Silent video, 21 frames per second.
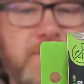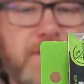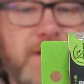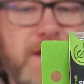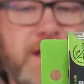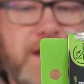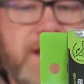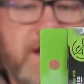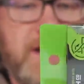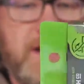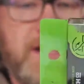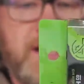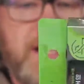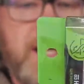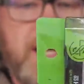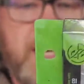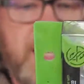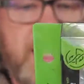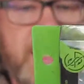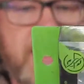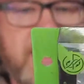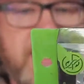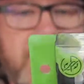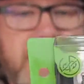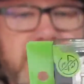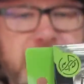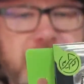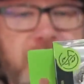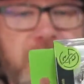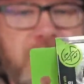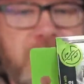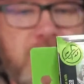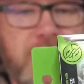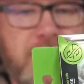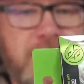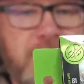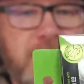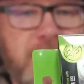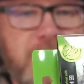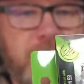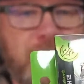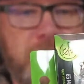Dang, I lie. You guys know I
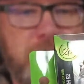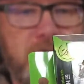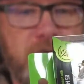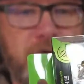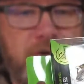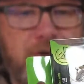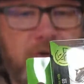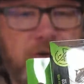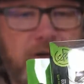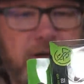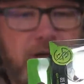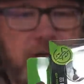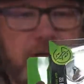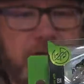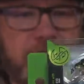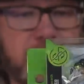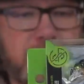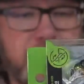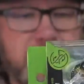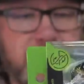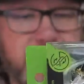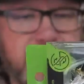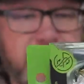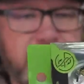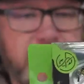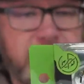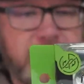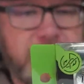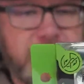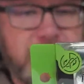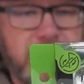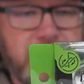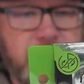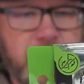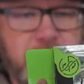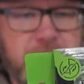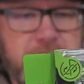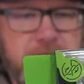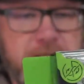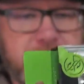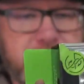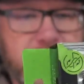love bluegill colors,
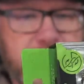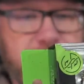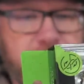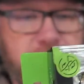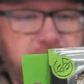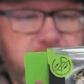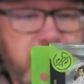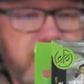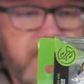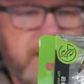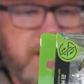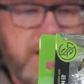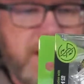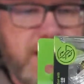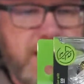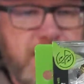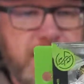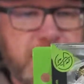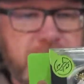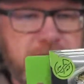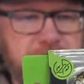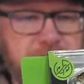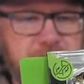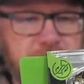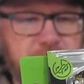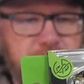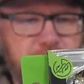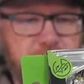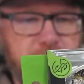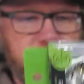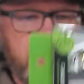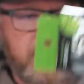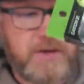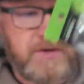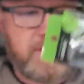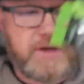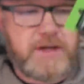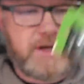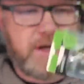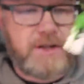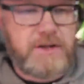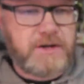but that's a very nice
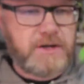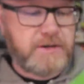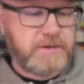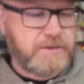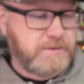bluegill color.